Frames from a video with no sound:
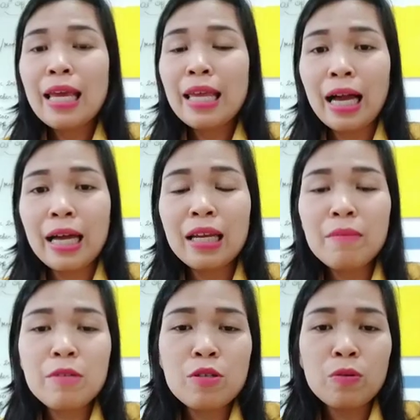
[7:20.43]
Yang ada
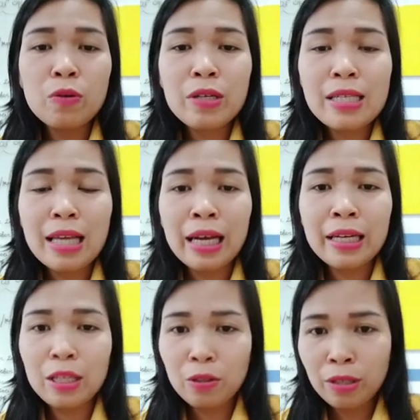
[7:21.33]
misuruh
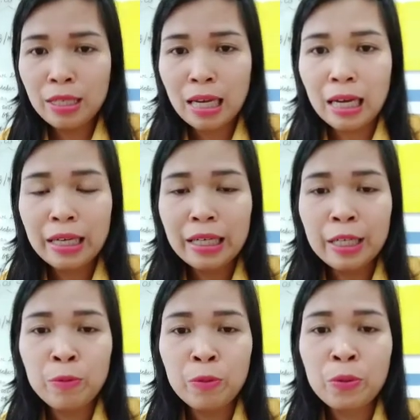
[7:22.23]
disalin itu disalin
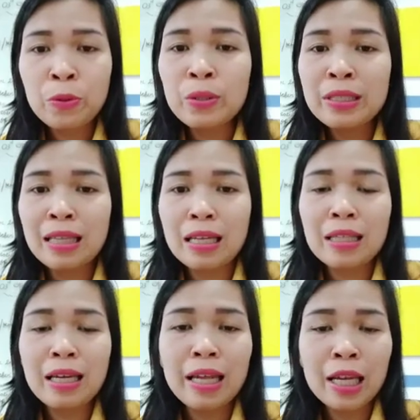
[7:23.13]
di buku
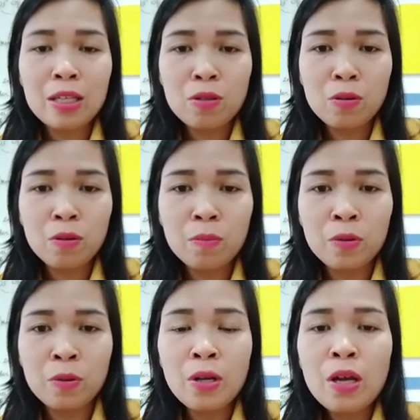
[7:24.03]
catatan
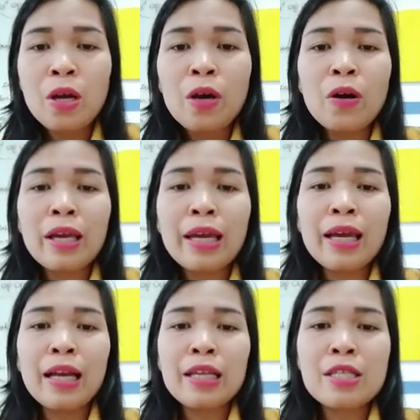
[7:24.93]
ekskulmu. Oke,
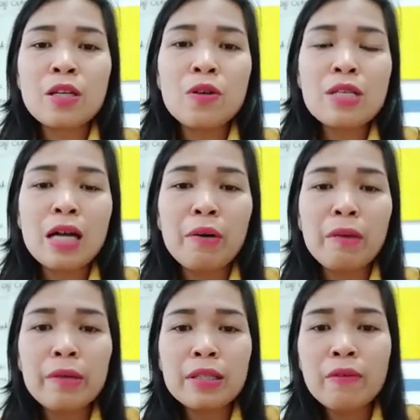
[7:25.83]
okay, let's close
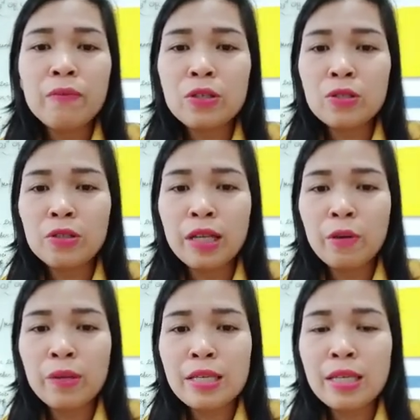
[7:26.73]
our meeting for
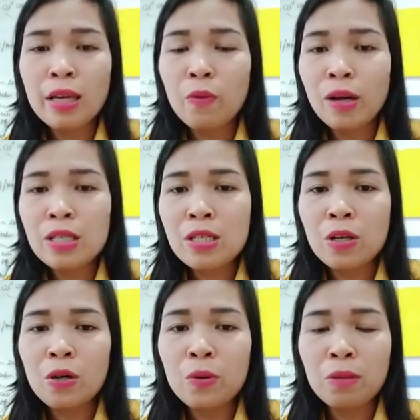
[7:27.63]
today with sing one
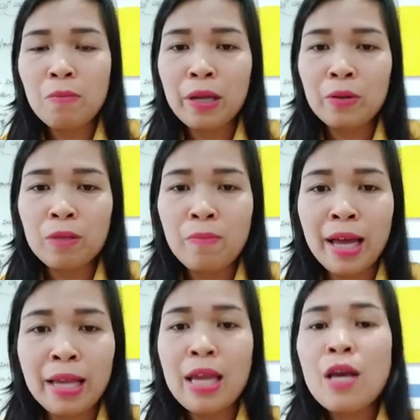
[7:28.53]
song goodbye goodbye.